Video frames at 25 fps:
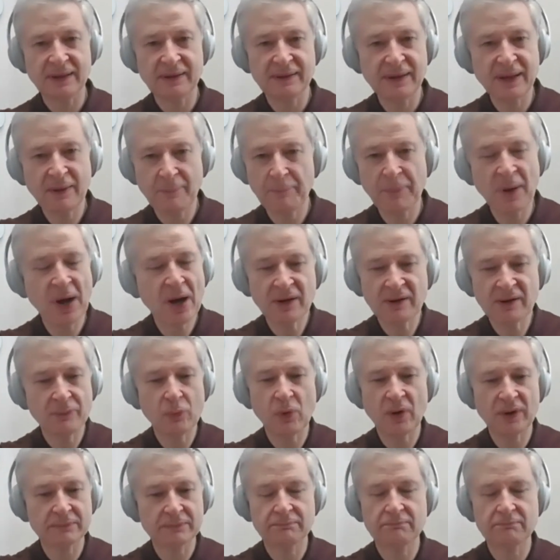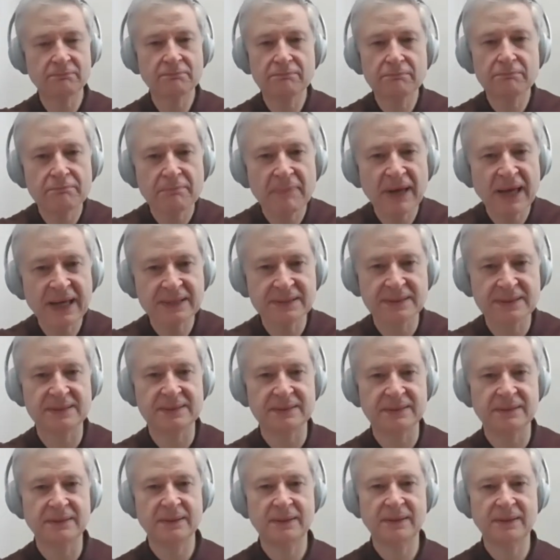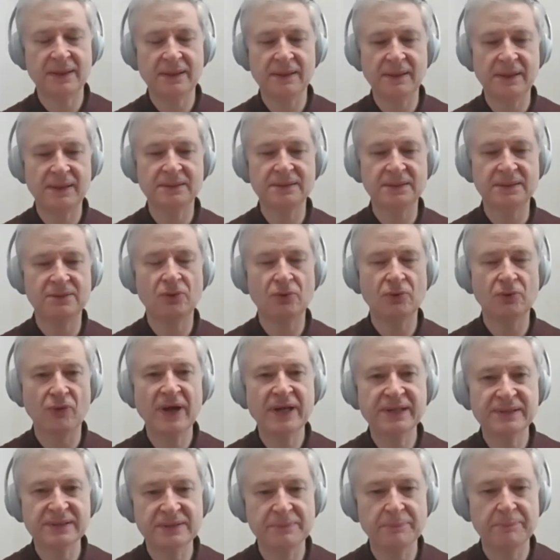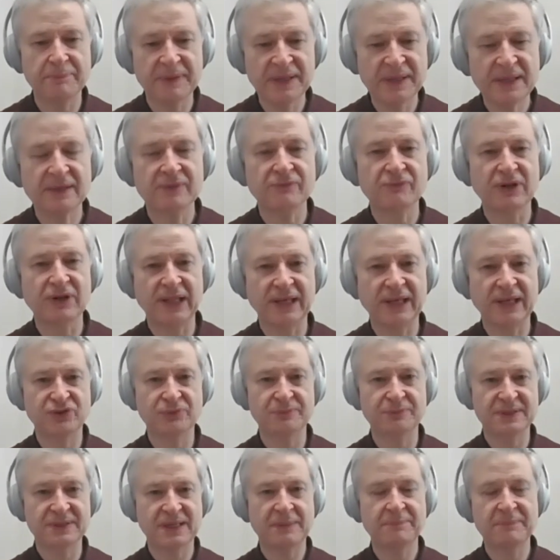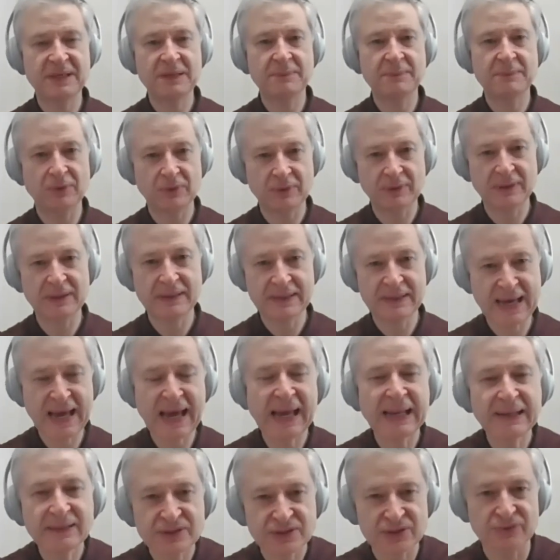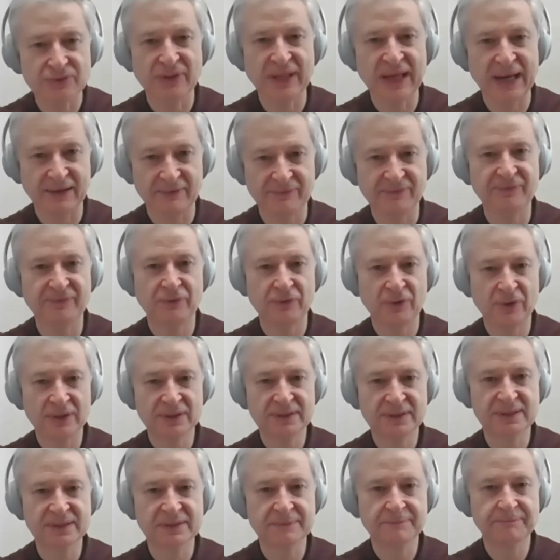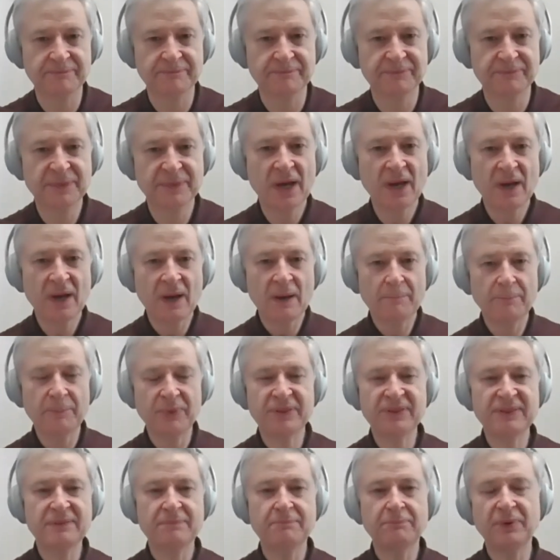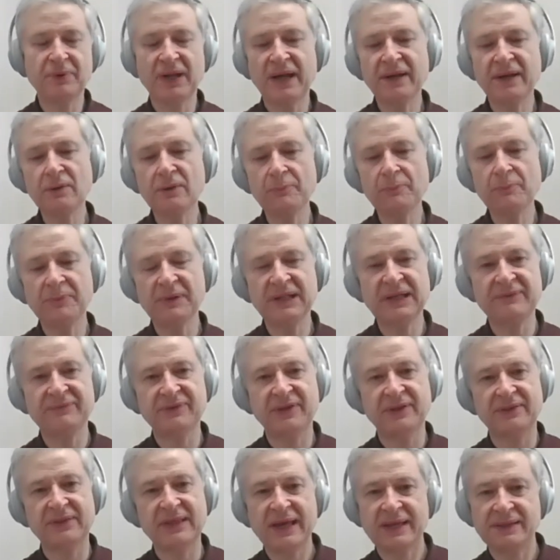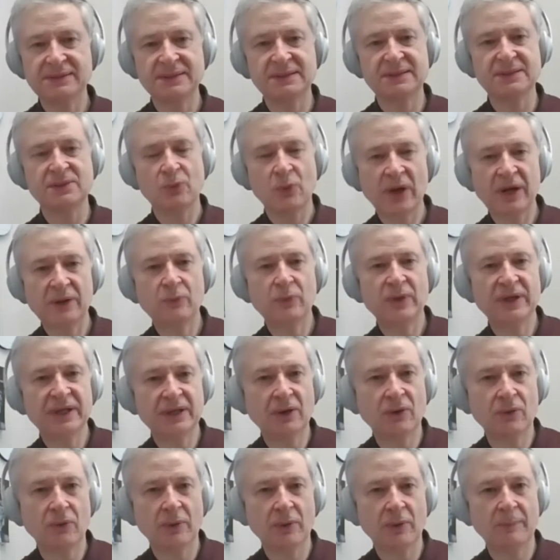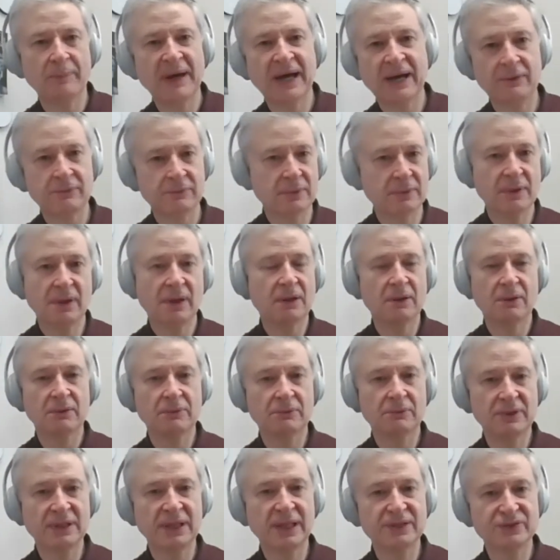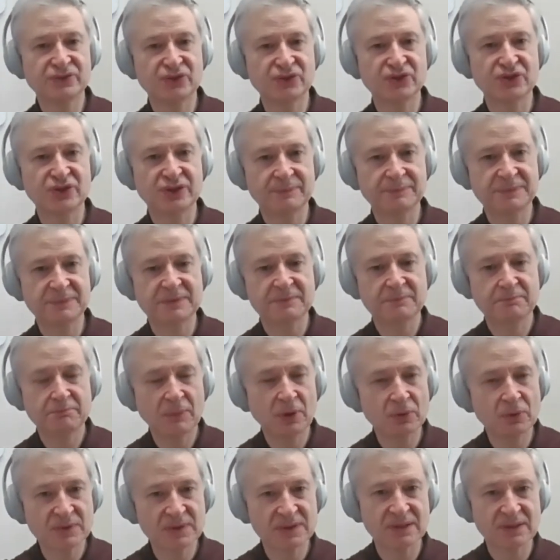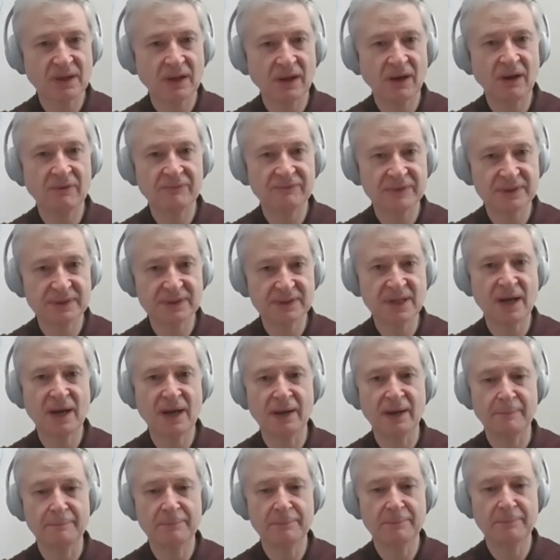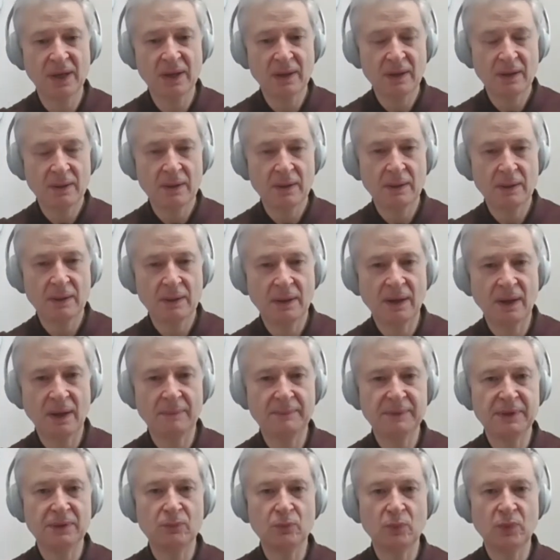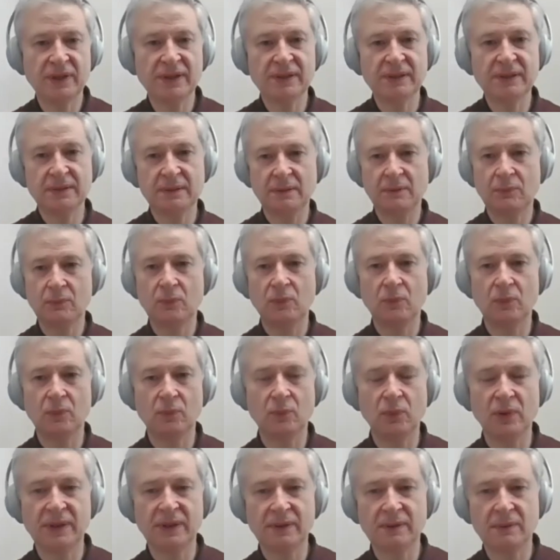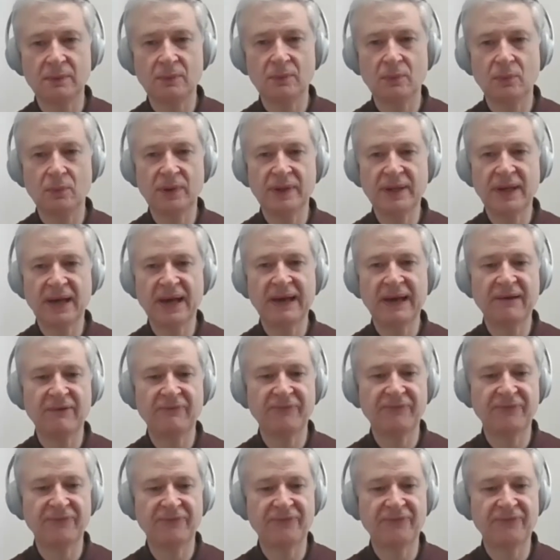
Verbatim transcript: Now, part of what makes it so great to be in relationships is that people can do that for us. But, but I don't believe that that's the way we go about our relationships most of the time. I mean, we, we, we have,